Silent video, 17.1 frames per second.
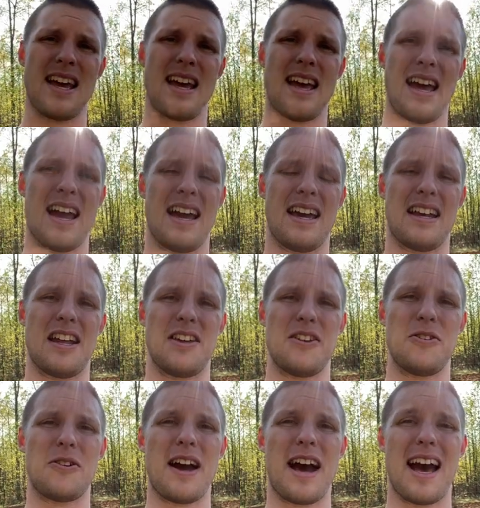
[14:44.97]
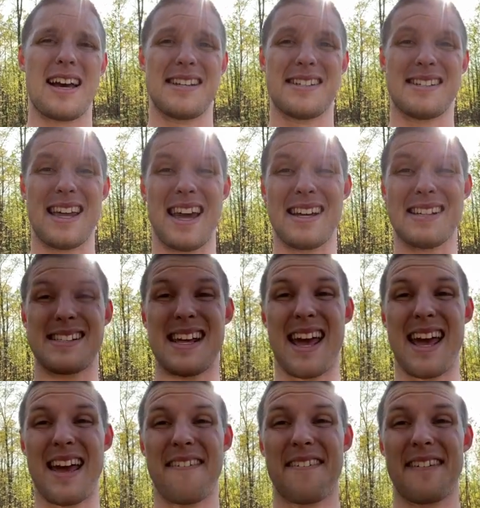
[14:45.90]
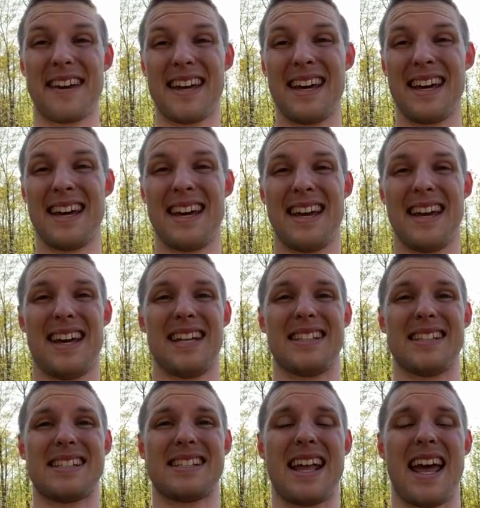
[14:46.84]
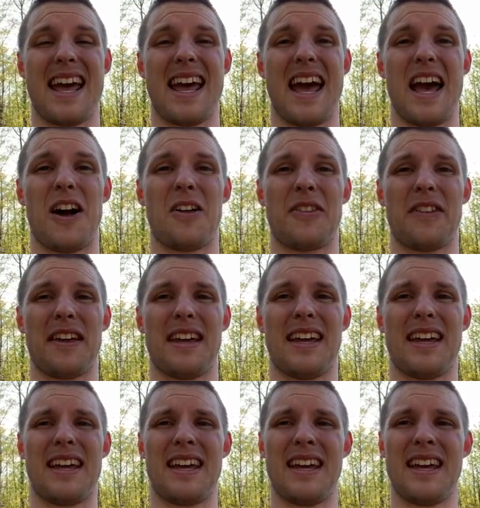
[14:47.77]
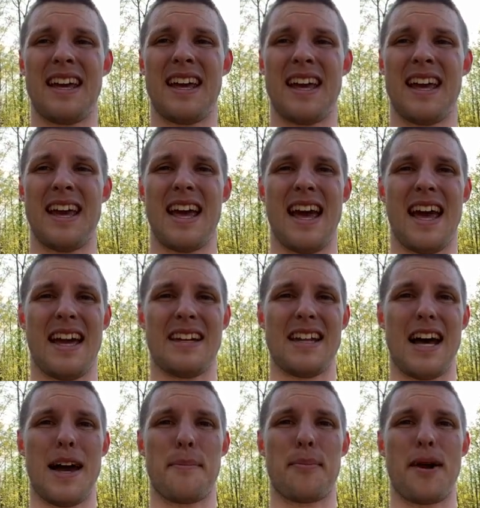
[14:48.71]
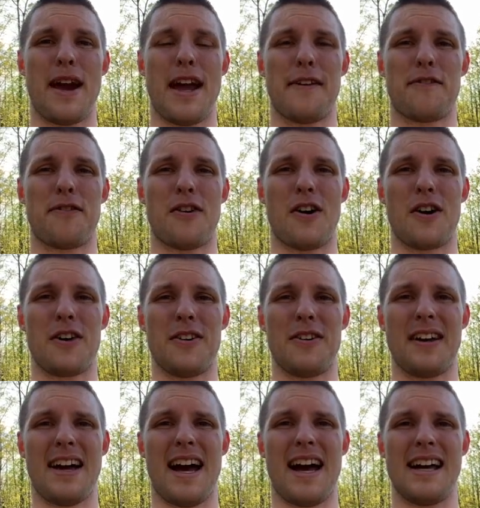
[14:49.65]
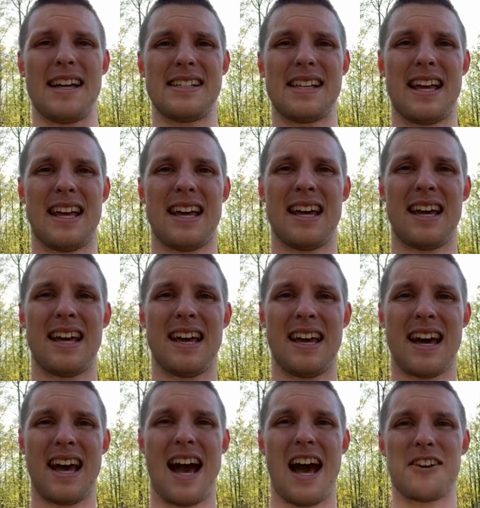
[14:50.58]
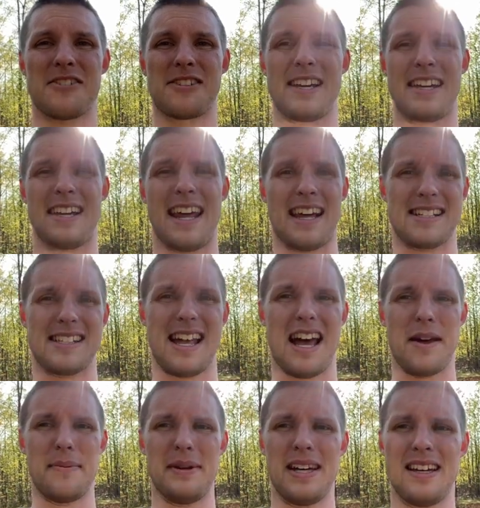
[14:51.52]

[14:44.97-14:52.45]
And you guys stay safe and stay healthy. And I'm praying for all you guys. I'll see you next time.